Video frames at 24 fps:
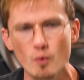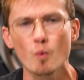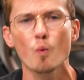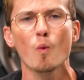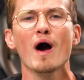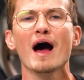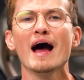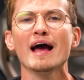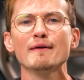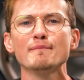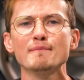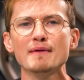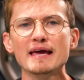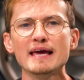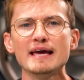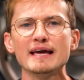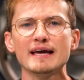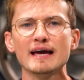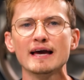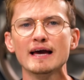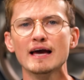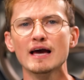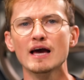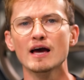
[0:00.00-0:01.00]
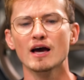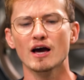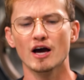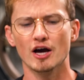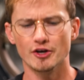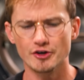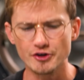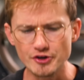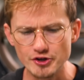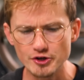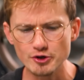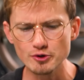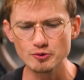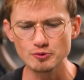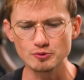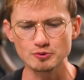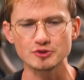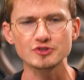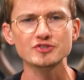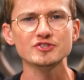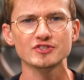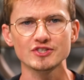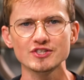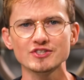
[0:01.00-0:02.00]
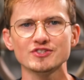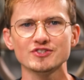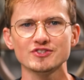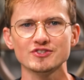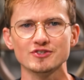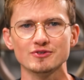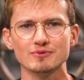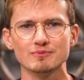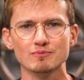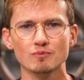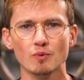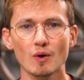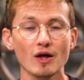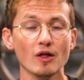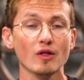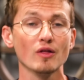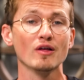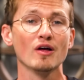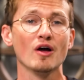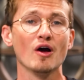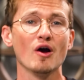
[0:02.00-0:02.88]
why make a new system? Well,